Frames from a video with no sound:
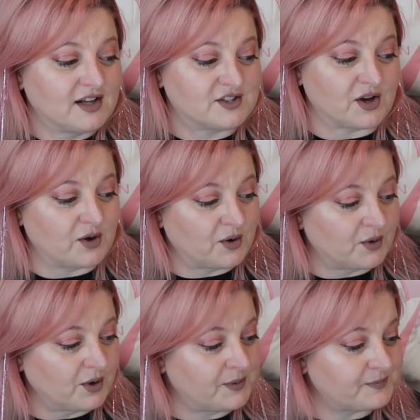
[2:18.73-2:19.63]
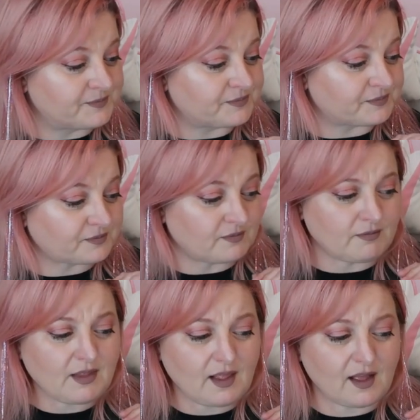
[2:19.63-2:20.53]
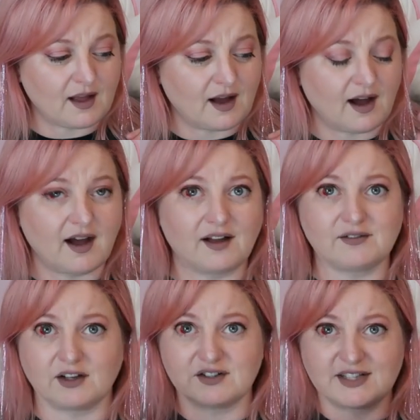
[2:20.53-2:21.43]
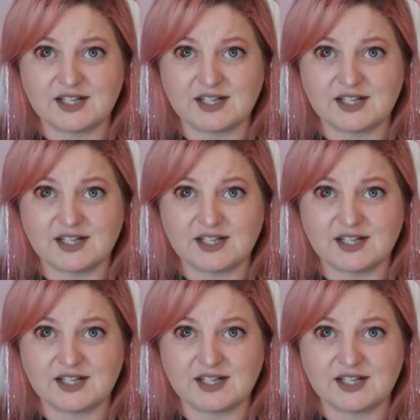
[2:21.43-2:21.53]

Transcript: So there's